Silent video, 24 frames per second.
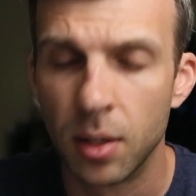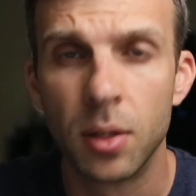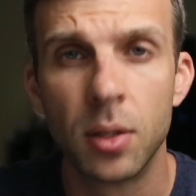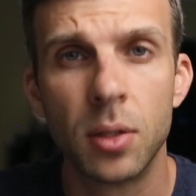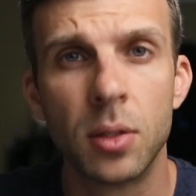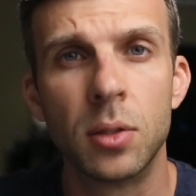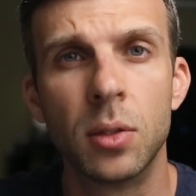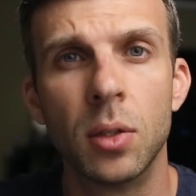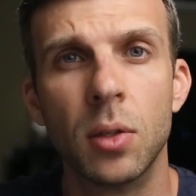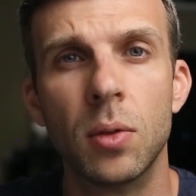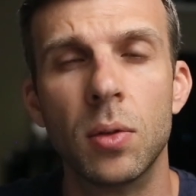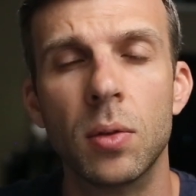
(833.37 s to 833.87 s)

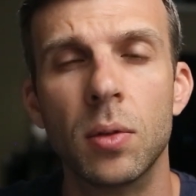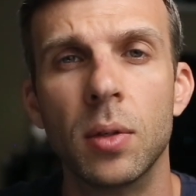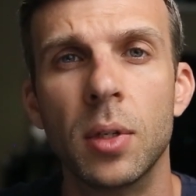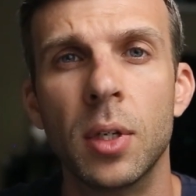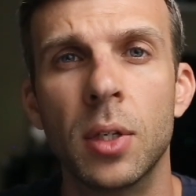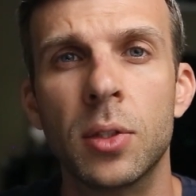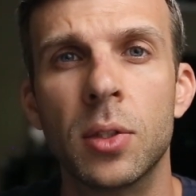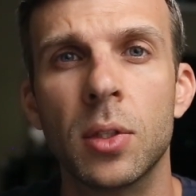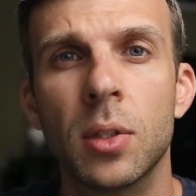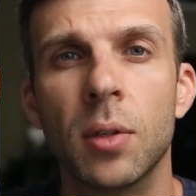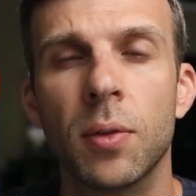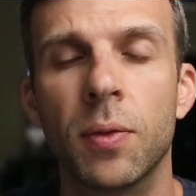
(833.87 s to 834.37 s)
So
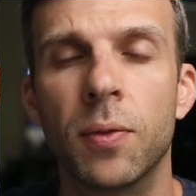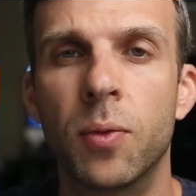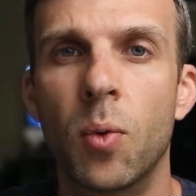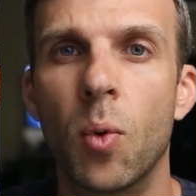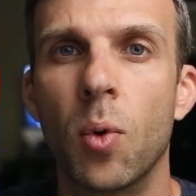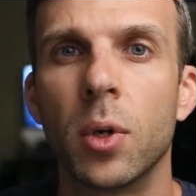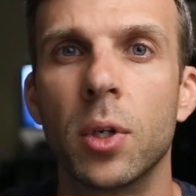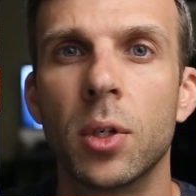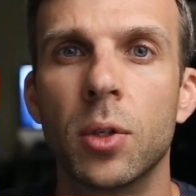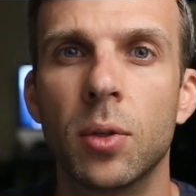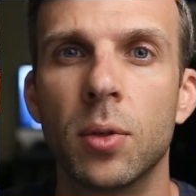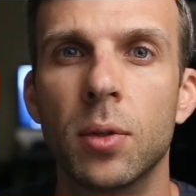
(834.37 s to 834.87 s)
is it a
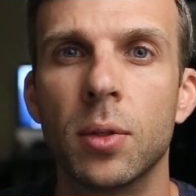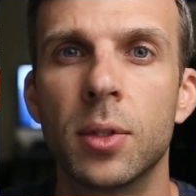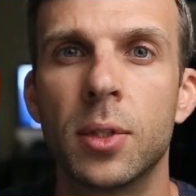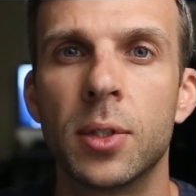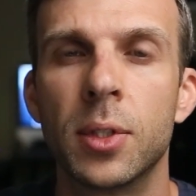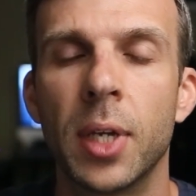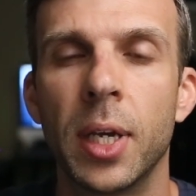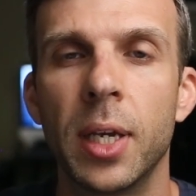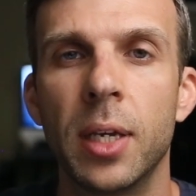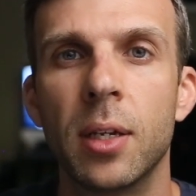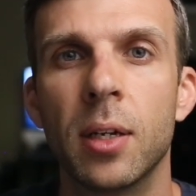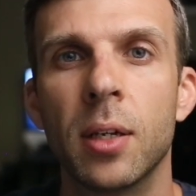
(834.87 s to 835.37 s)
4-year-old
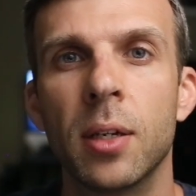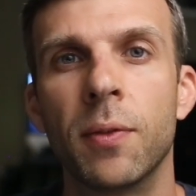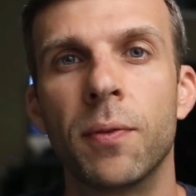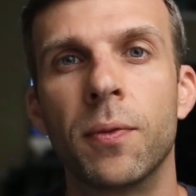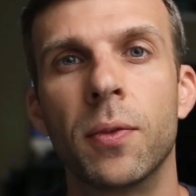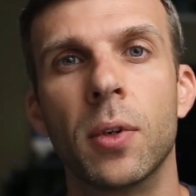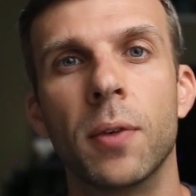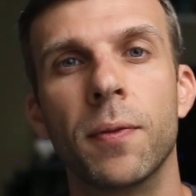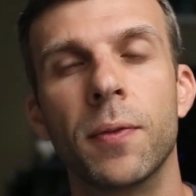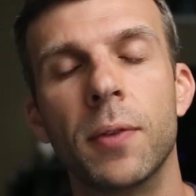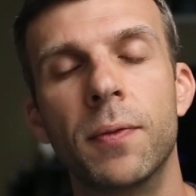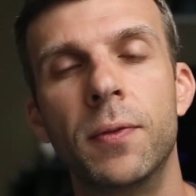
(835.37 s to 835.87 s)
site
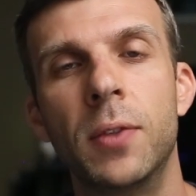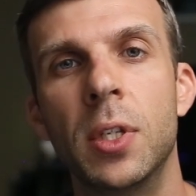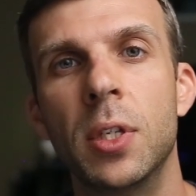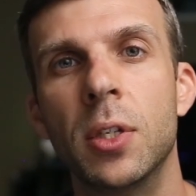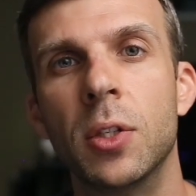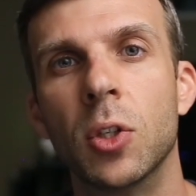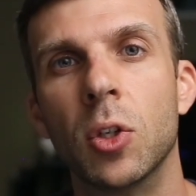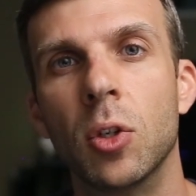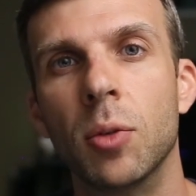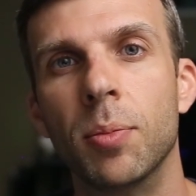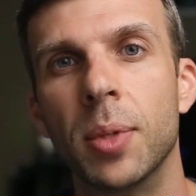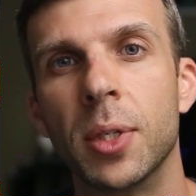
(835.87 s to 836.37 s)
for a
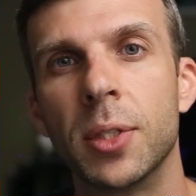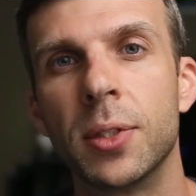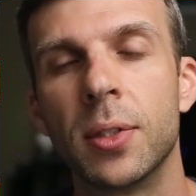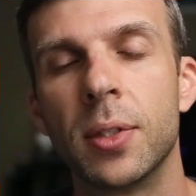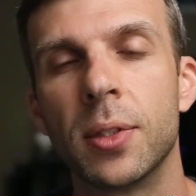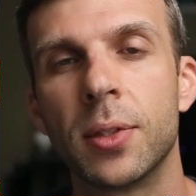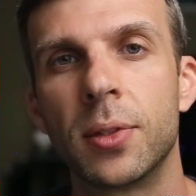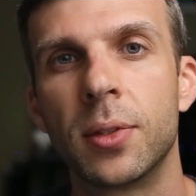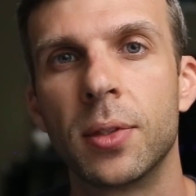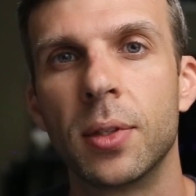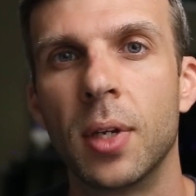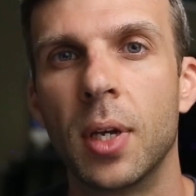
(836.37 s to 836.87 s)
15-year-old
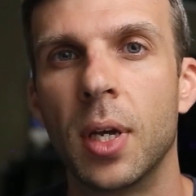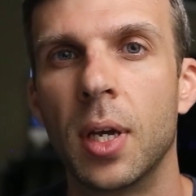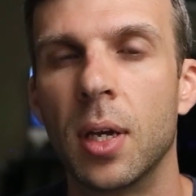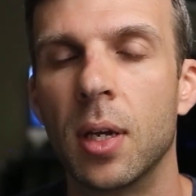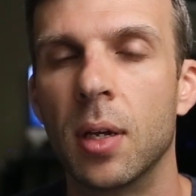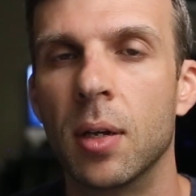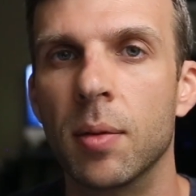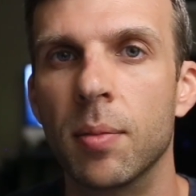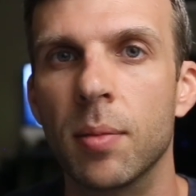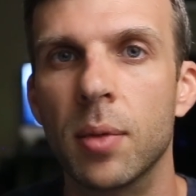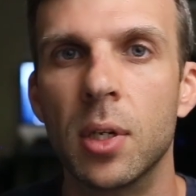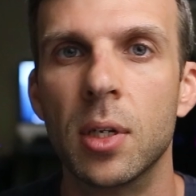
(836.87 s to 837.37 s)
business?
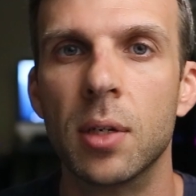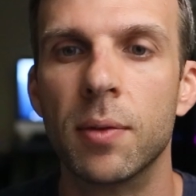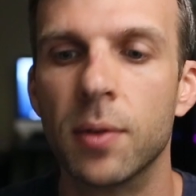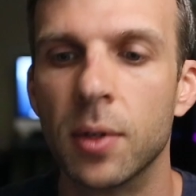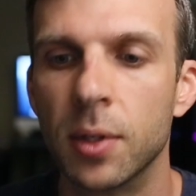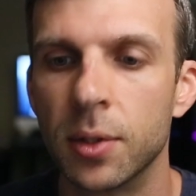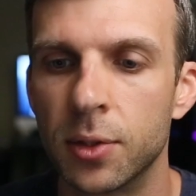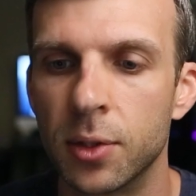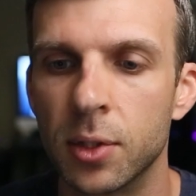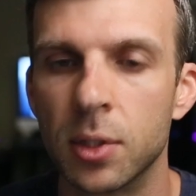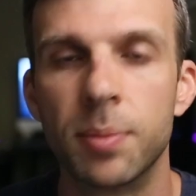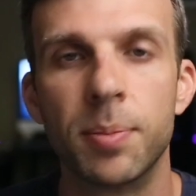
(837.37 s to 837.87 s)
Bit of a
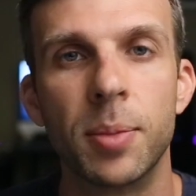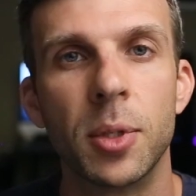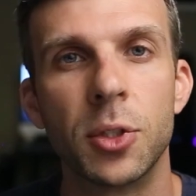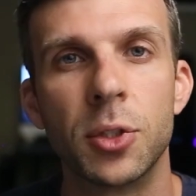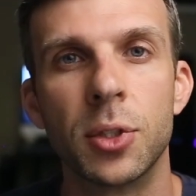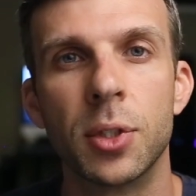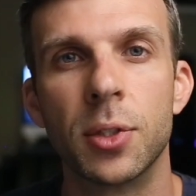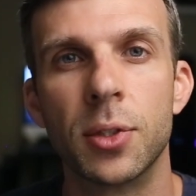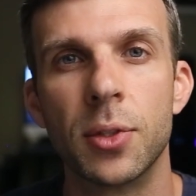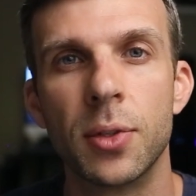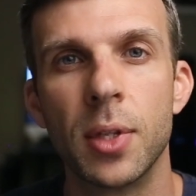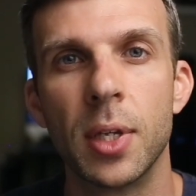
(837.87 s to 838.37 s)

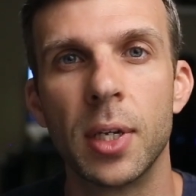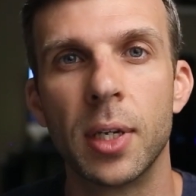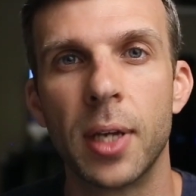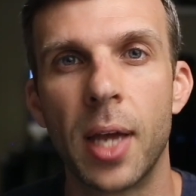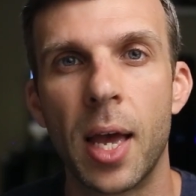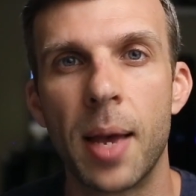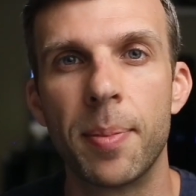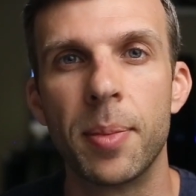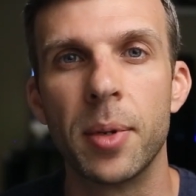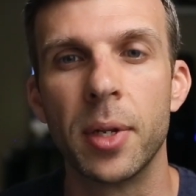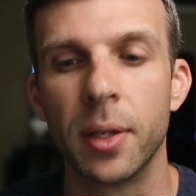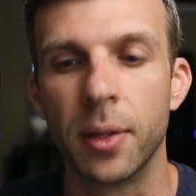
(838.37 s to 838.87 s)
suspicious thing
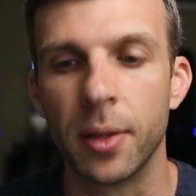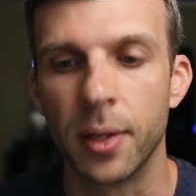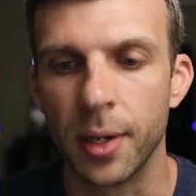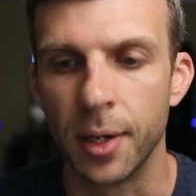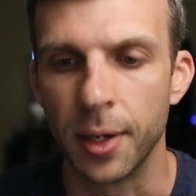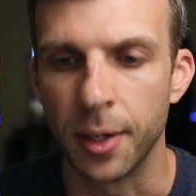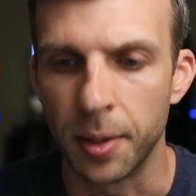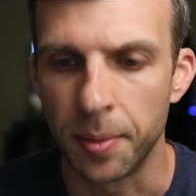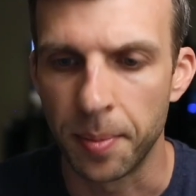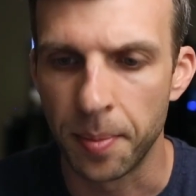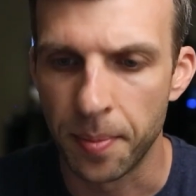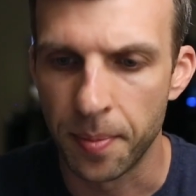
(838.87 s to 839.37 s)
happening there.